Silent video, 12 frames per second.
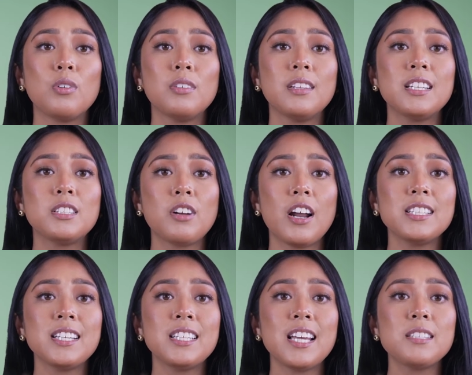This
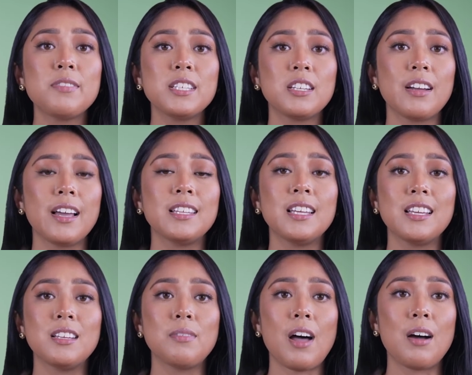process has been depicted
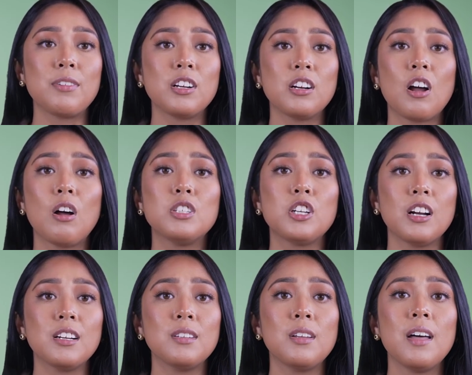in popular
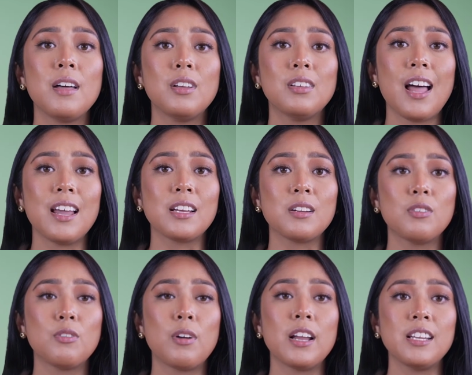culture, like
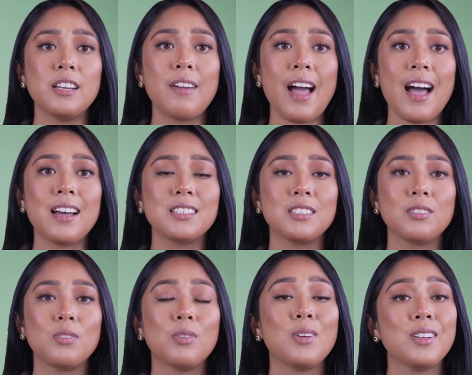Breaking Bad.
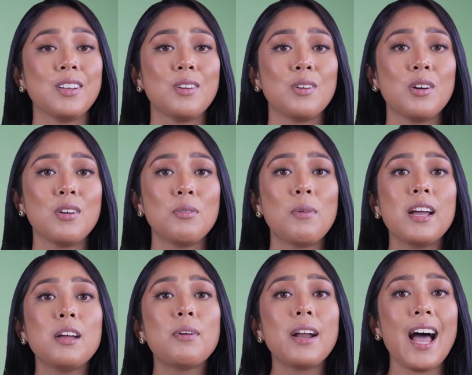But
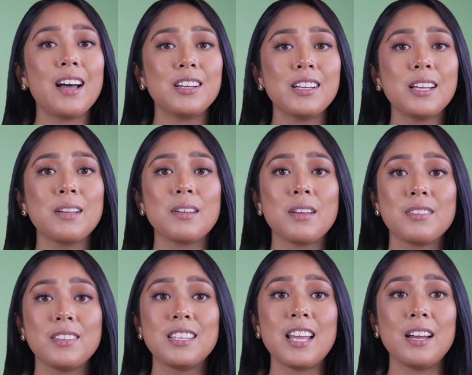in reality,
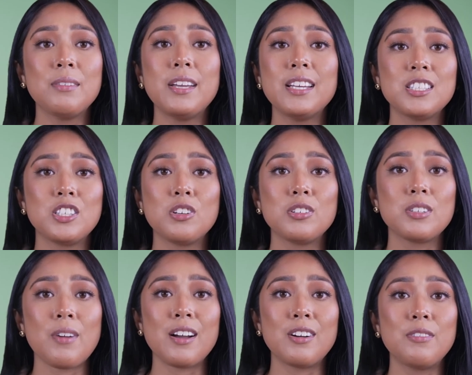the techniques used
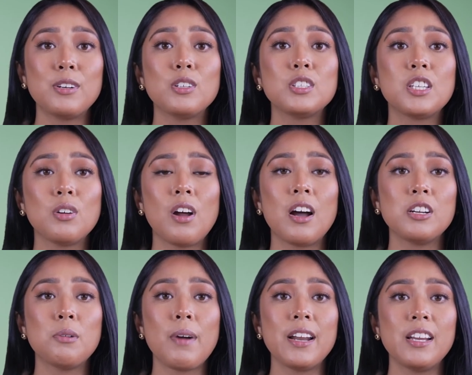by criminals to
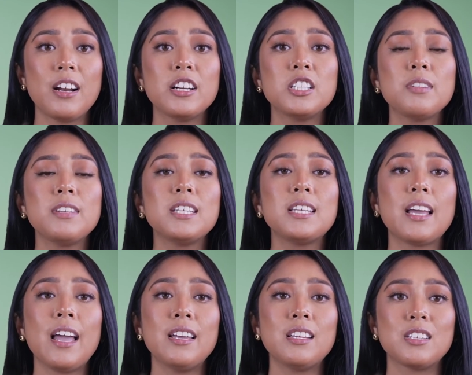launder money are
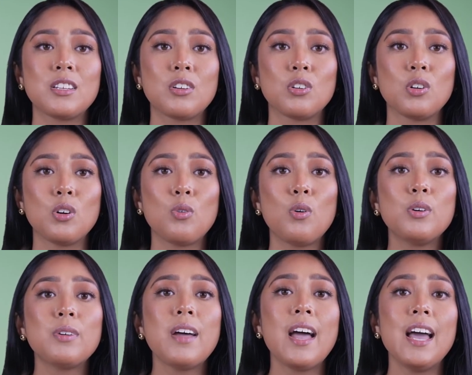sophisticated,
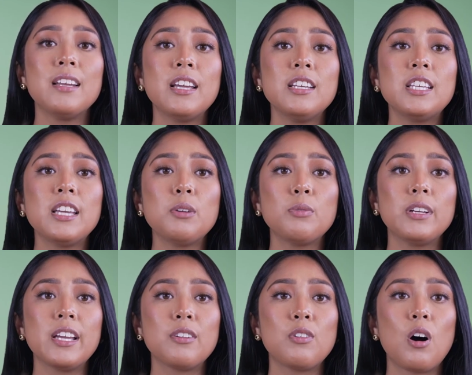global, and
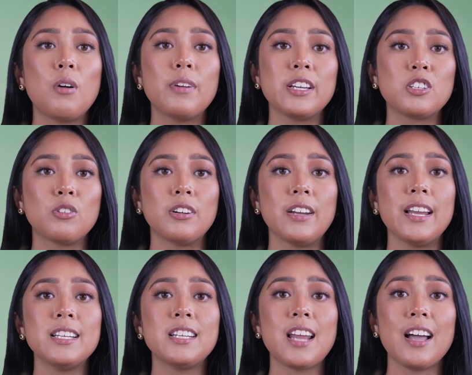continually evolving to
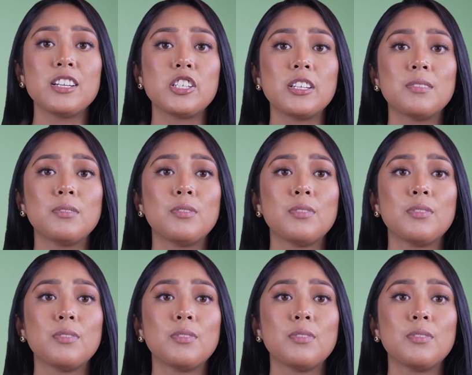evade detection.